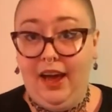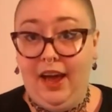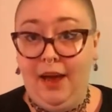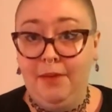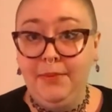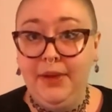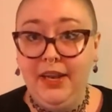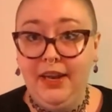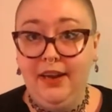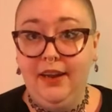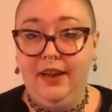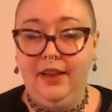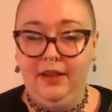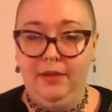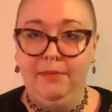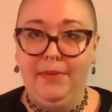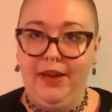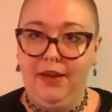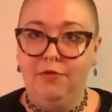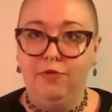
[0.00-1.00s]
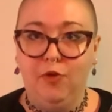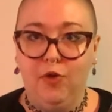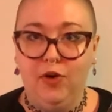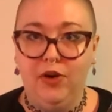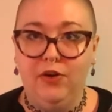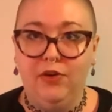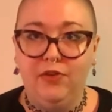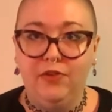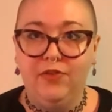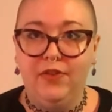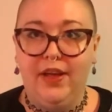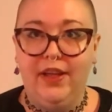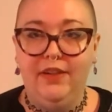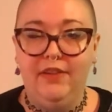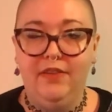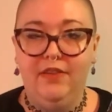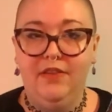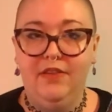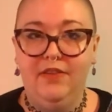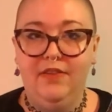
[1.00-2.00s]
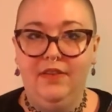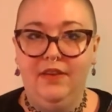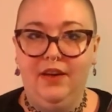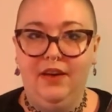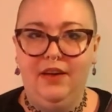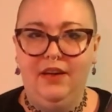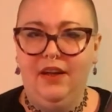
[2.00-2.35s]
I mean it in the metaphorical sense,